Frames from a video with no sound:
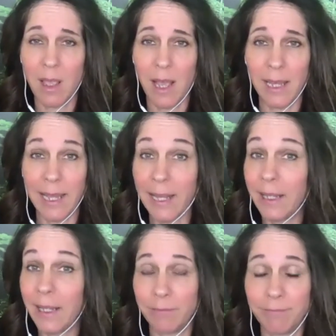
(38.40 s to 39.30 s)
I get
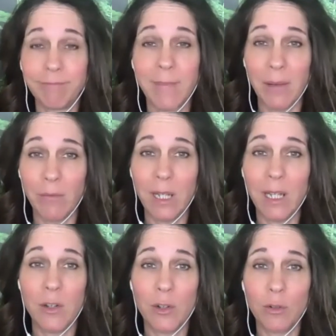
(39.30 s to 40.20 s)
it. I
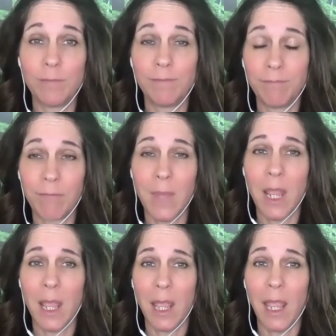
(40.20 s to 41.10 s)
really do.
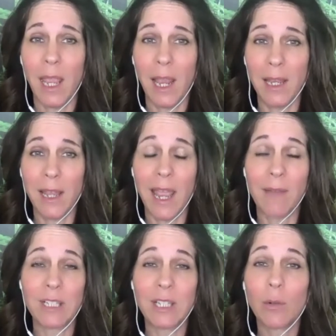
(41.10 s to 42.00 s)
And I
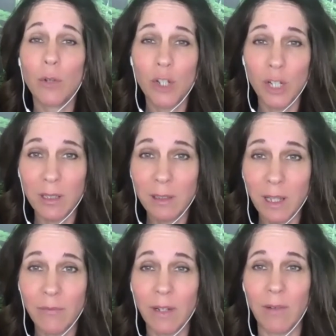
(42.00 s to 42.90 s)
have a solution
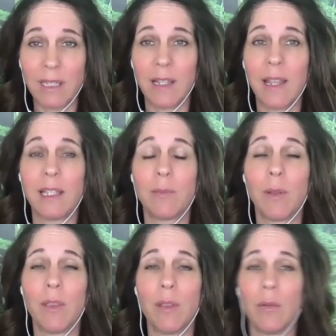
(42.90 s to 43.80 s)
if it resonates with you.